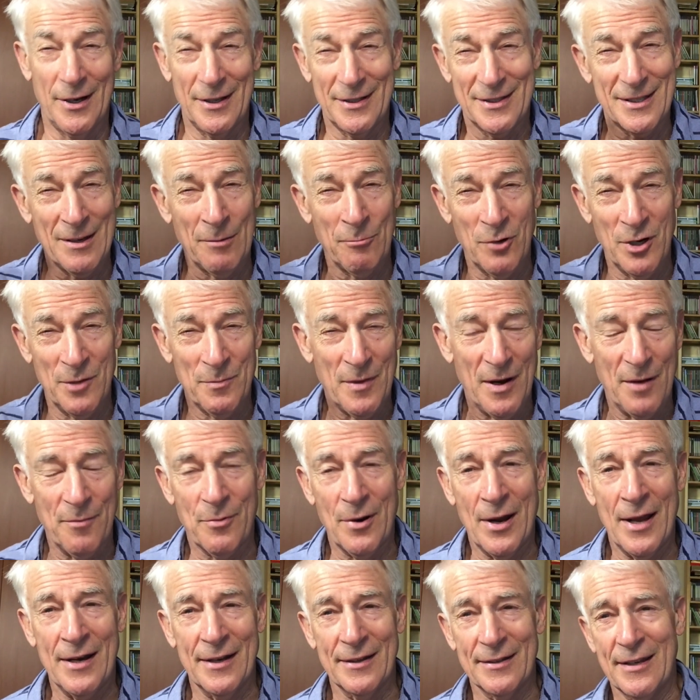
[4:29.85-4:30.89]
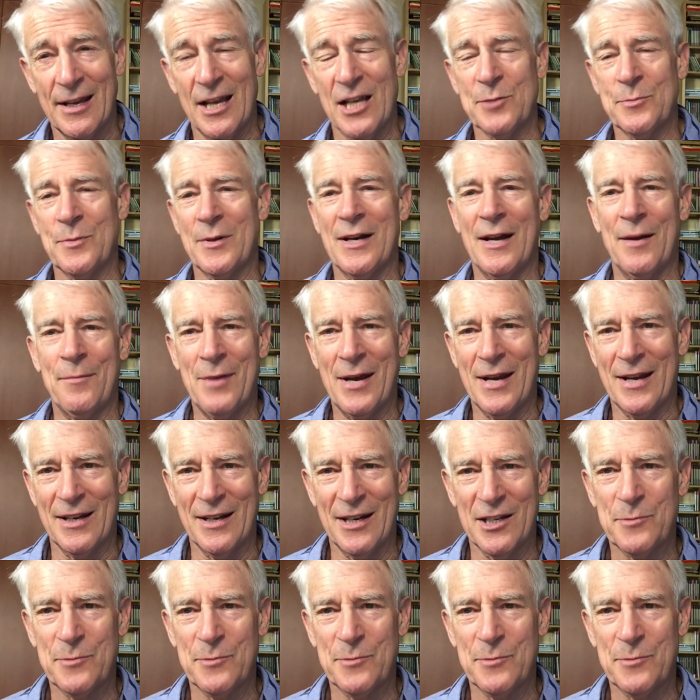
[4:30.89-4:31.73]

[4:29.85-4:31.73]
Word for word: it's somewhere in my brain that tells me that I'm making